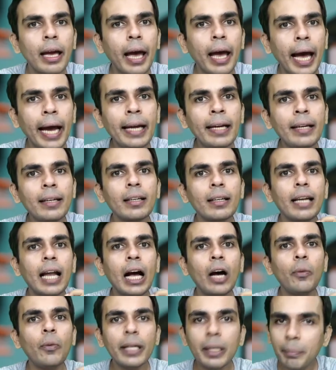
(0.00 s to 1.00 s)
And
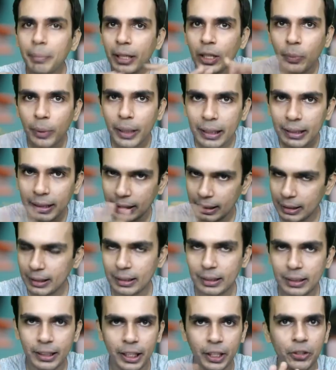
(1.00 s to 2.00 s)
now in between
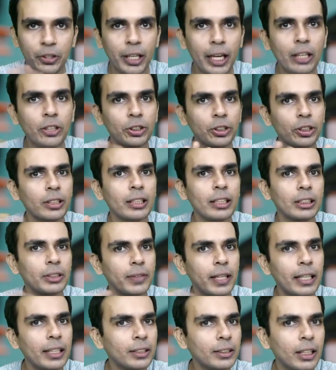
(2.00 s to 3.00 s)
this introduction as
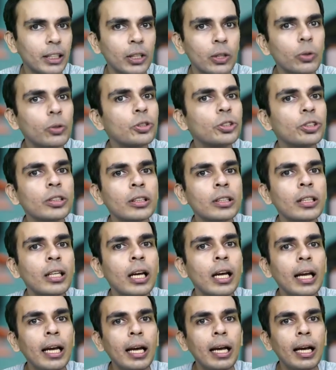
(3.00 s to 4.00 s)
well as conclusion,
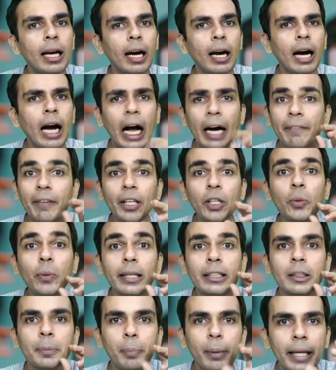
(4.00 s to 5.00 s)
how are you
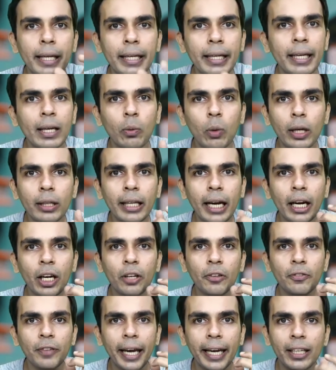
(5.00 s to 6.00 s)
explaining? What kind
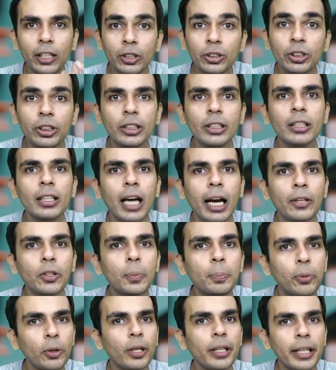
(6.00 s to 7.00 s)
of energy are you
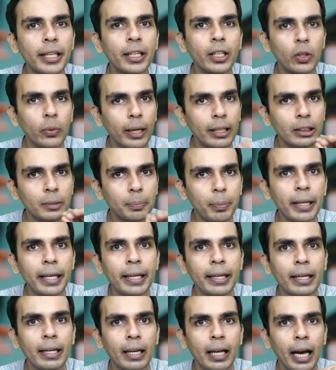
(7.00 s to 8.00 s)
putting into
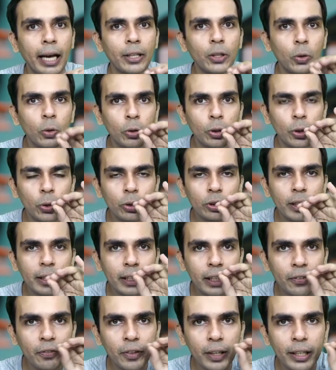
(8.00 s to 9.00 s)
explain? Are you using
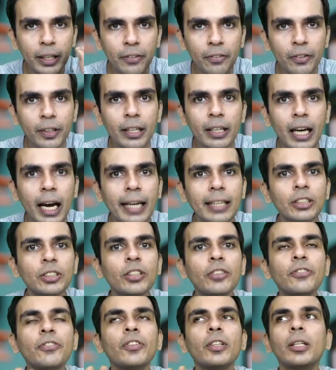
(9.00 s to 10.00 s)
different kinds
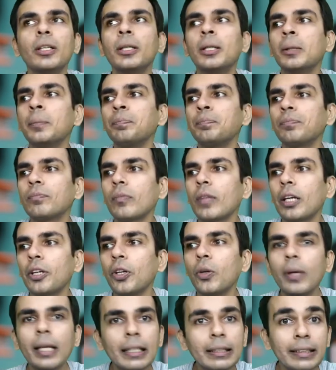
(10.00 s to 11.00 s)
of
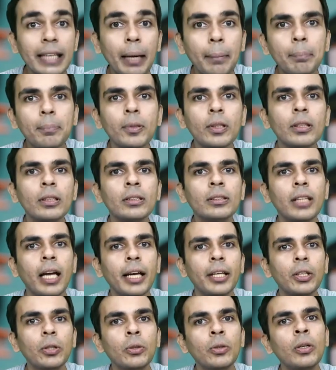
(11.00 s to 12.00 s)
examples? Are
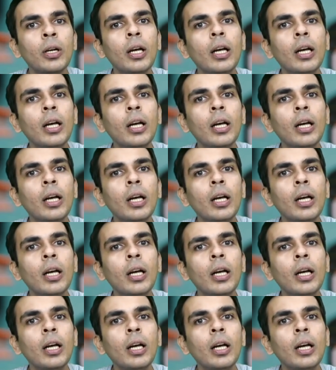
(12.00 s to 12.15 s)
you